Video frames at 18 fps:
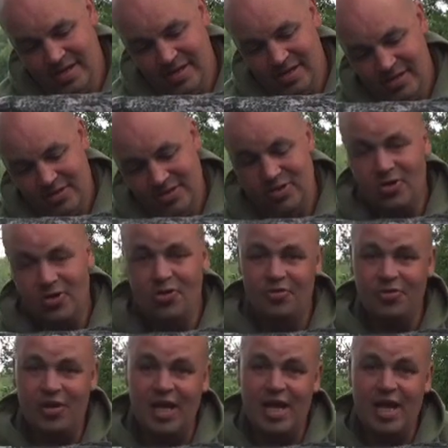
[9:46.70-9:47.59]
Took
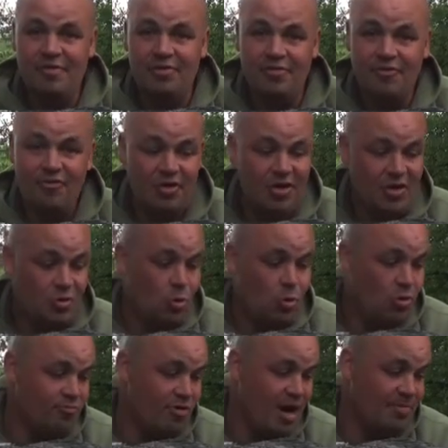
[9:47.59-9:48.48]
on the 11
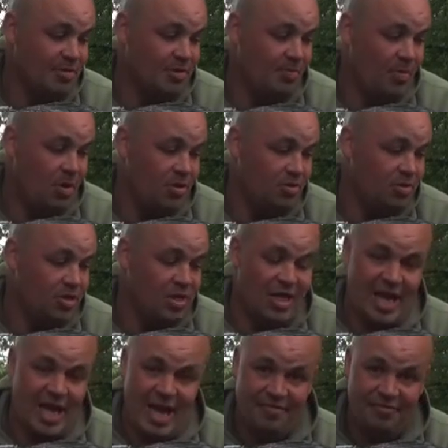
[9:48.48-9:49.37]
3/4 wrap spot to the
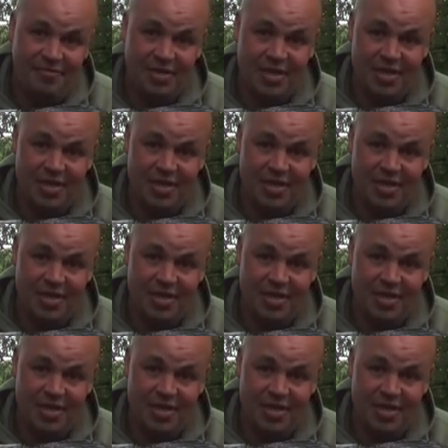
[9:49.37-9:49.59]
left